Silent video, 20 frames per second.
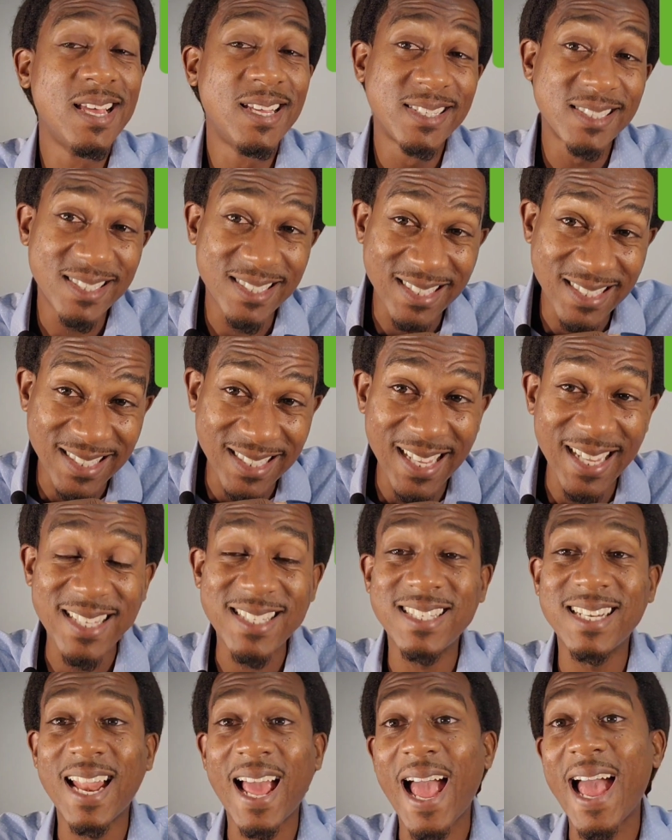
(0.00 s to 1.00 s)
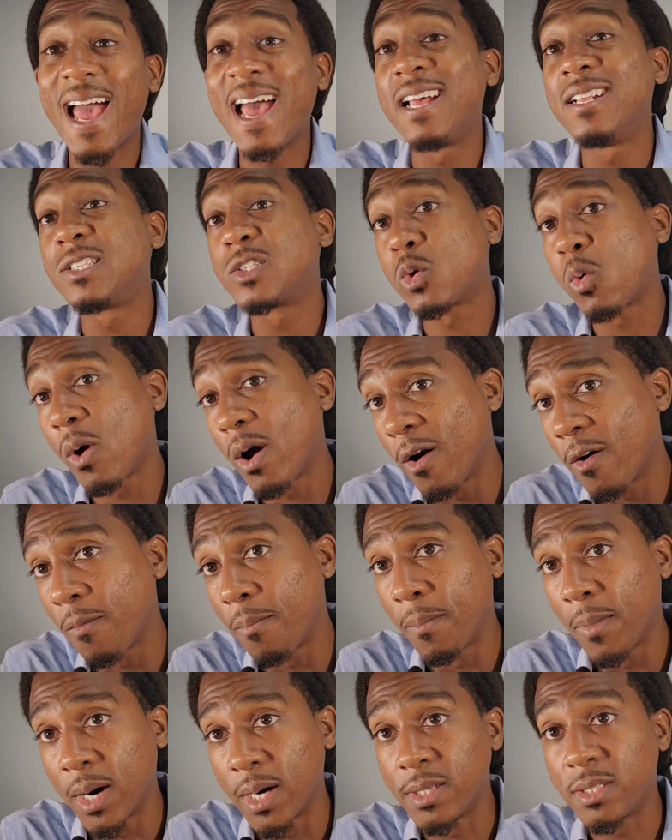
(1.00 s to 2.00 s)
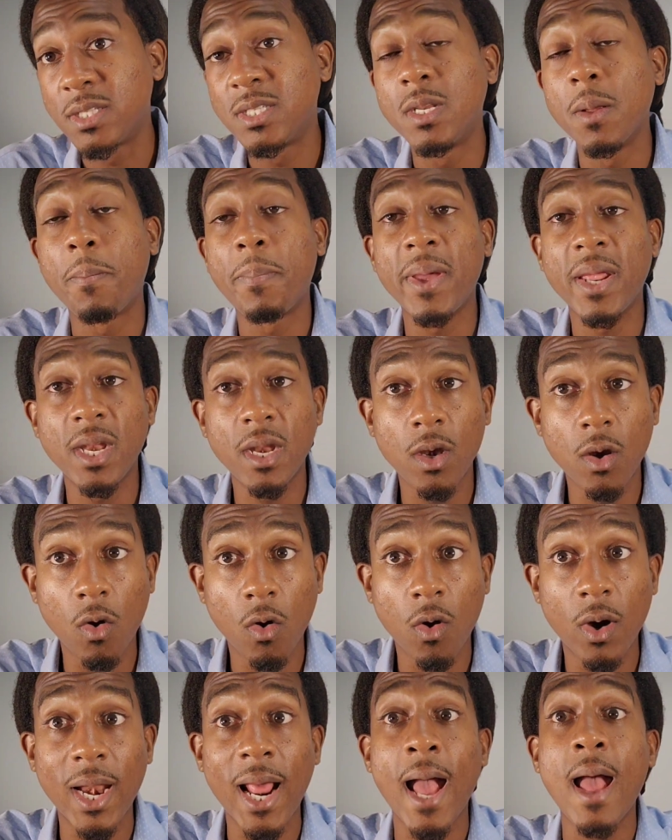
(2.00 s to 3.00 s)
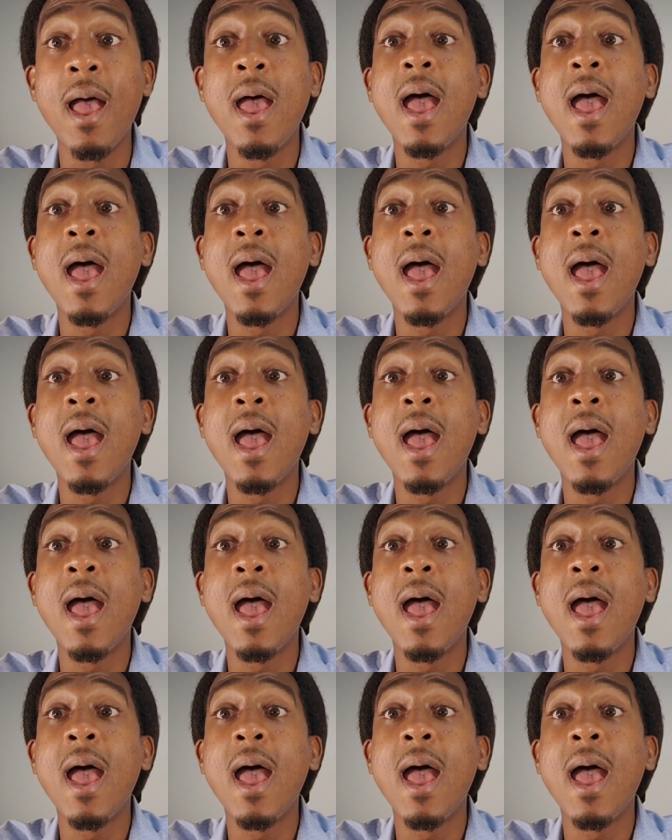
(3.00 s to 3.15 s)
6, 9, 12 months, depending on